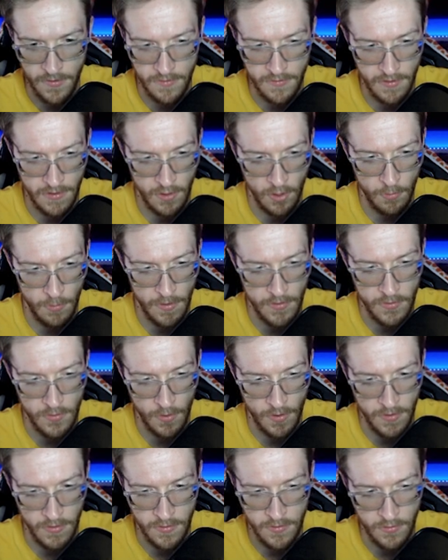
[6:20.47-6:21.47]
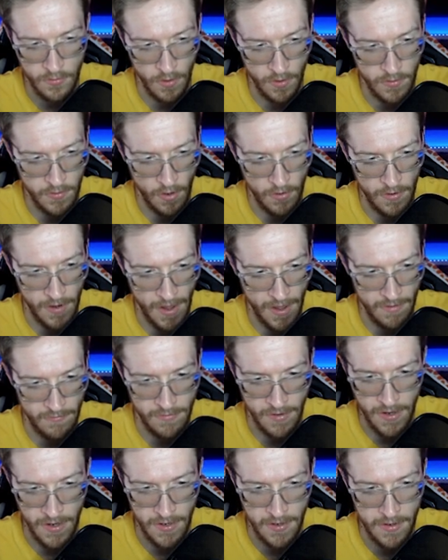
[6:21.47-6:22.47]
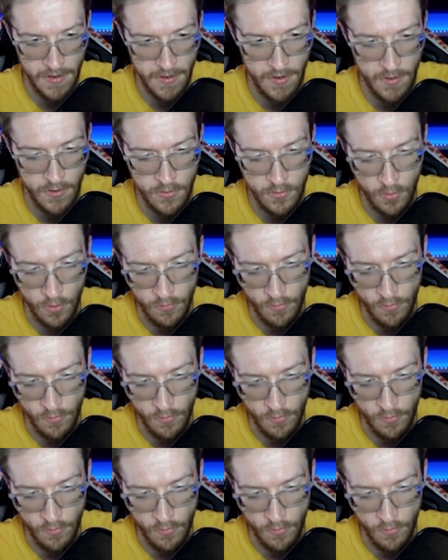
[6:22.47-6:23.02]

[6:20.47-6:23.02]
a little bit so I don't have a sort of